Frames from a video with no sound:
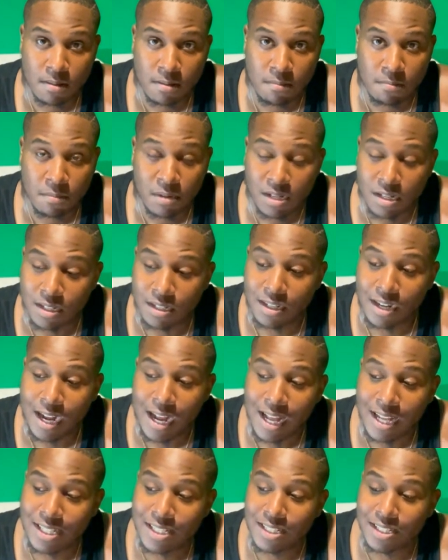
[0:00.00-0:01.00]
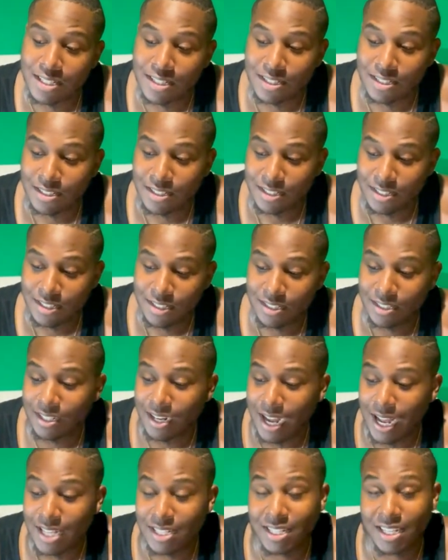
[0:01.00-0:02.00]
But the last
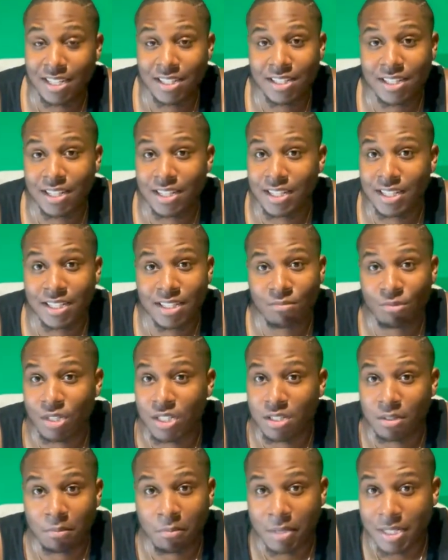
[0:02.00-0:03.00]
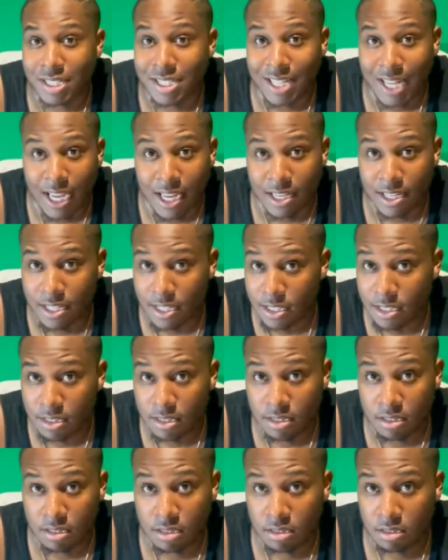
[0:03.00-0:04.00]
incident, this wasn't a mistake.
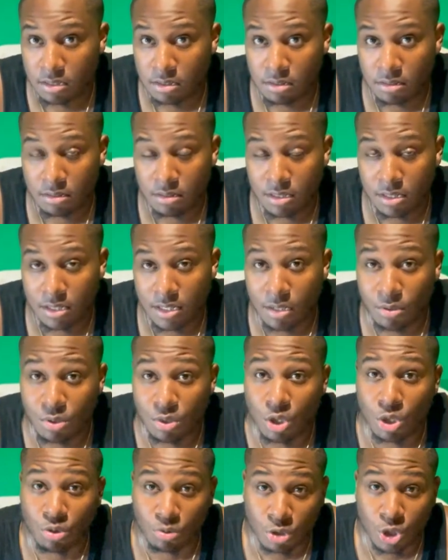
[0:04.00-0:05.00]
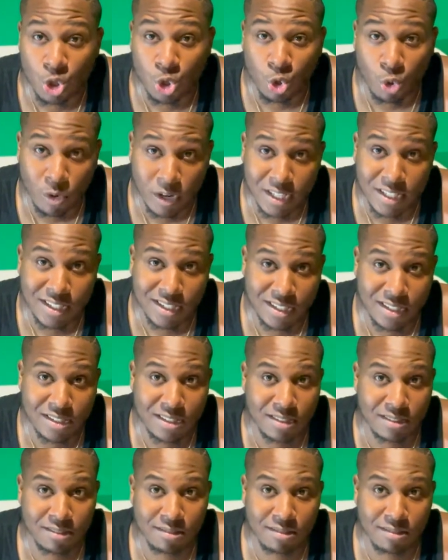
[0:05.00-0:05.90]
This was a choice.